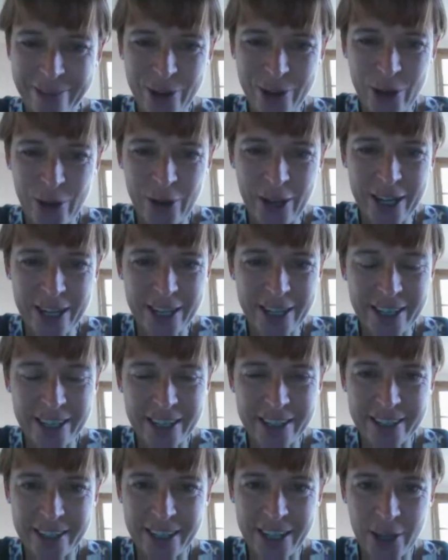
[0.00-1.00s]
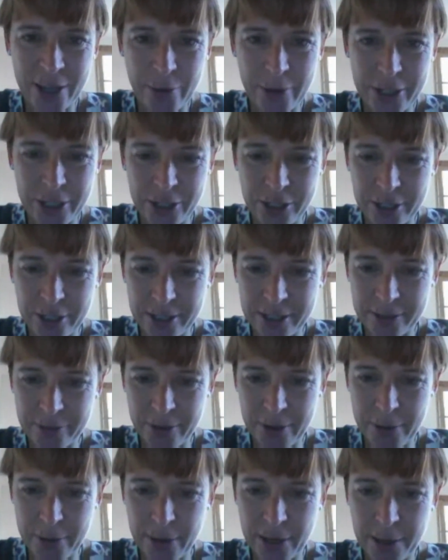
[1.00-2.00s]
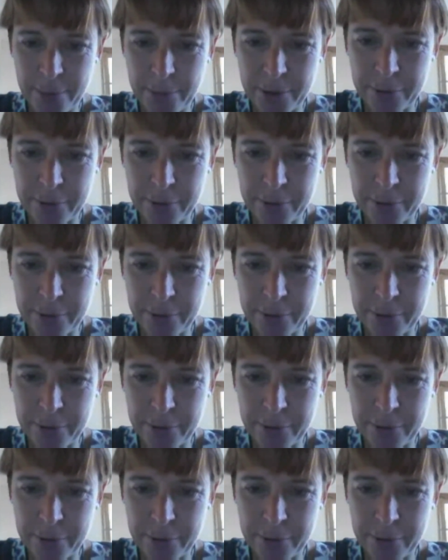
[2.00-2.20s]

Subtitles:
Have we got any questions or anything coming